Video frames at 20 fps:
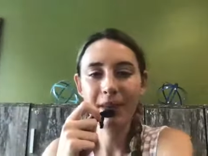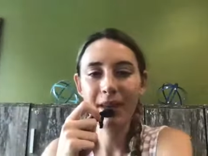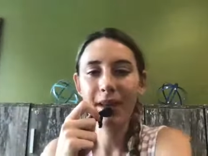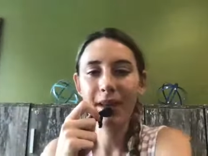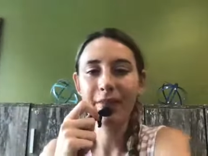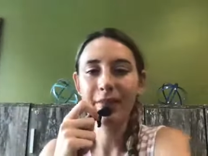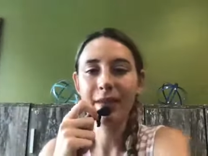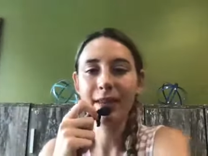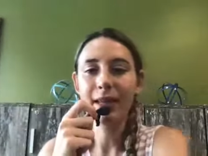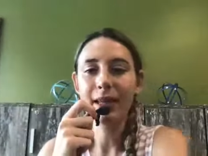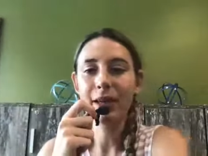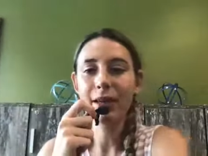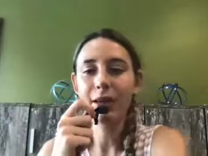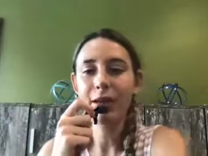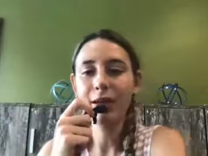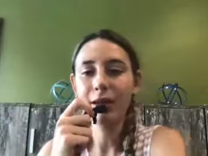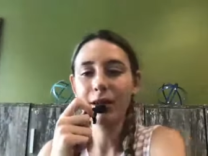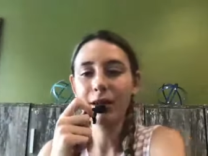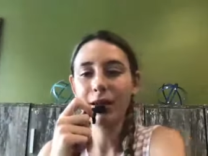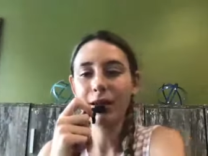Everything
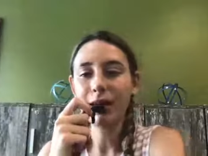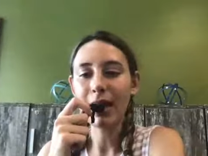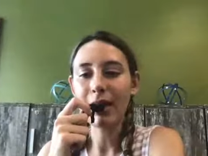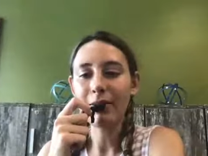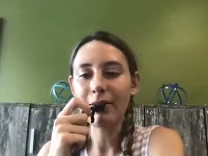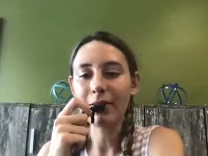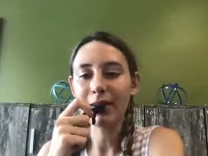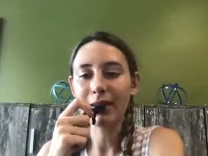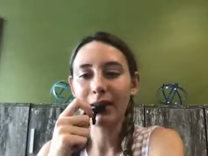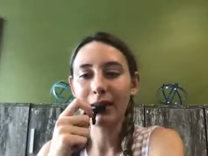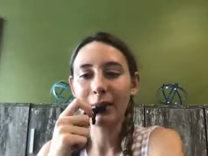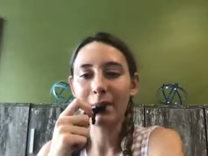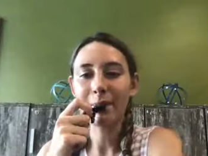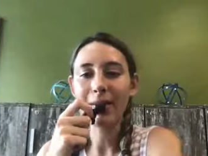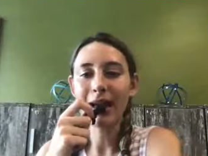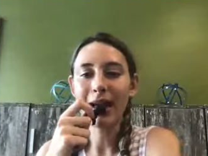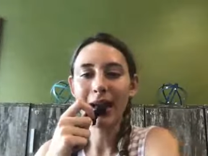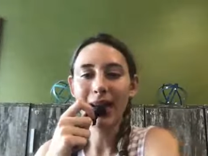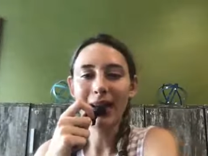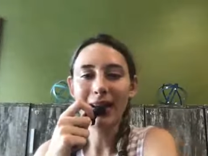good, everything
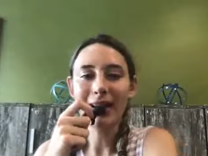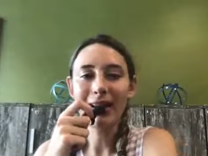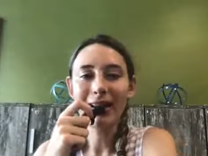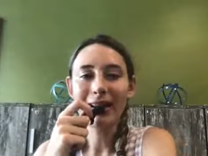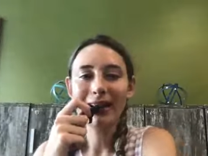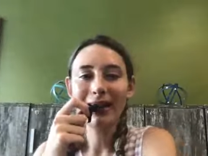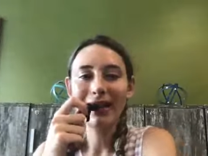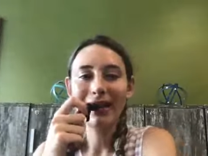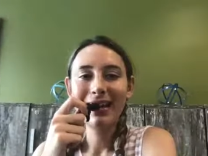bad,